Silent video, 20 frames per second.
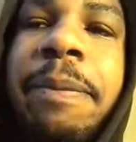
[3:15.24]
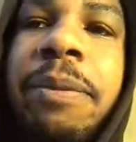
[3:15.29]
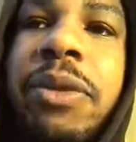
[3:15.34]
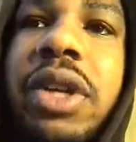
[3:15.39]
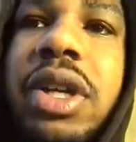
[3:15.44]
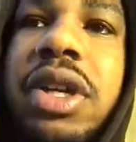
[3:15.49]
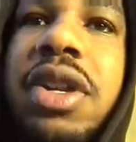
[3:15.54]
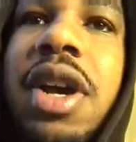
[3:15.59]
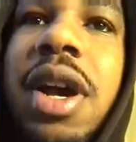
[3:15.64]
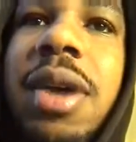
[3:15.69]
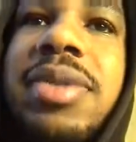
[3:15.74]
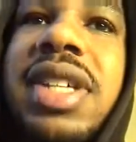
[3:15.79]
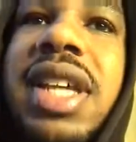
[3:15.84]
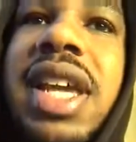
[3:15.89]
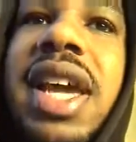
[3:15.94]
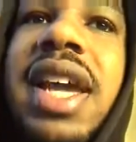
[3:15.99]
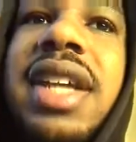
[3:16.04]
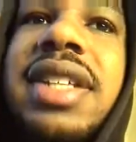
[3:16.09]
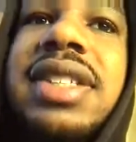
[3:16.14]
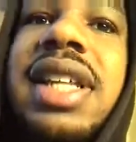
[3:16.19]
You know what I'm
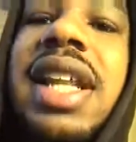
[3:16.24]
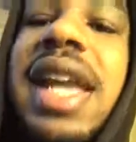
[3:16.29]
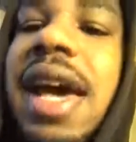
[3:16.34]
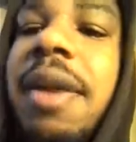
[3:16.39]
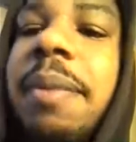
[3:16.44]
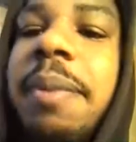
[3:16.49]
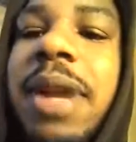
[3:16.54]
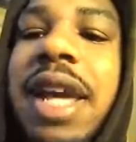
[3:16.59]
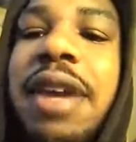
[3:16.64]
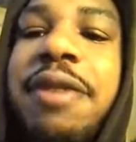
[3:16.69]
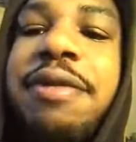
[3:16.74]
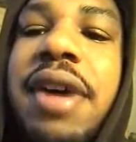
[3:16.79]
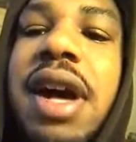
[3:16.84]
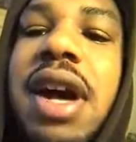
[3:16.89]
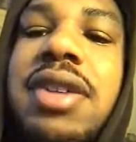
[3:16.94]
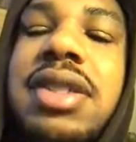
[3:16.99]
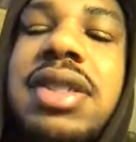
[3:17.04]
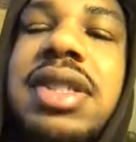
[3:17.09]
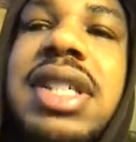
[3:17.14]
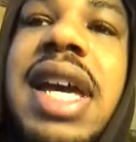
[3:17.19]
saying? It's a lot of Blake
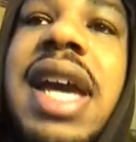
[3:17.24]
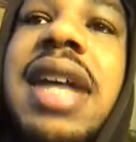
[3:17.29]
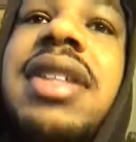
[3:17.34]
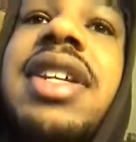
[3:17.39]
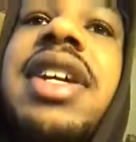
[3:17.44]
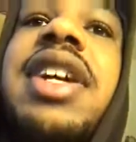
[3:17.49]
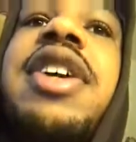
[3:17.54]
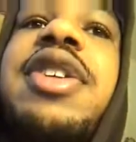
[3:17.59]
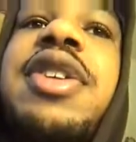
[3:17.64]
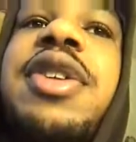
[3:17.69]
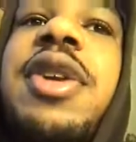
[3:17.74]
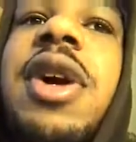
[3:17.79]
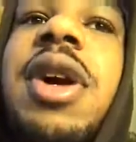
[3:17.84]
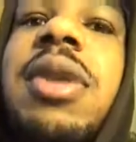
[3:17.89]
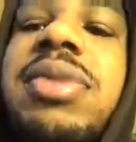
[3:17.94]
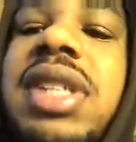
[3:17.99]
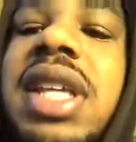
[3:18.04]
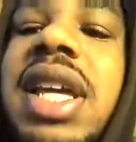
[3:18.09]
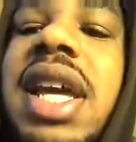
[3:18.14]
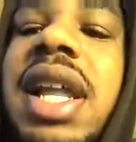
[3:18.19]
Fosters out there. You know what
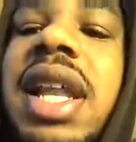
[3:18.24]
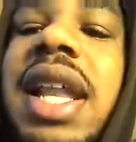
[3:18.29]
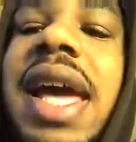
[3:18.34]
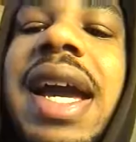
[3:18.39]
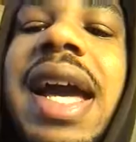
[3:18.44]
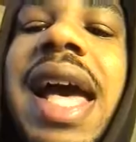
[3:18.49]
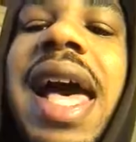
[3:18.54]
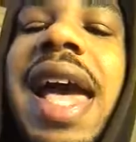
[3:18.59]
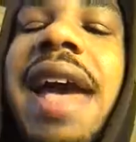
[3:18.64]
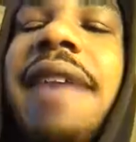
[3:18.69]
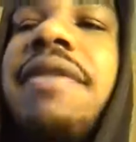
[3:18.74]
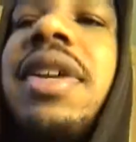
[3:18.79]
I'm saying? Like, I have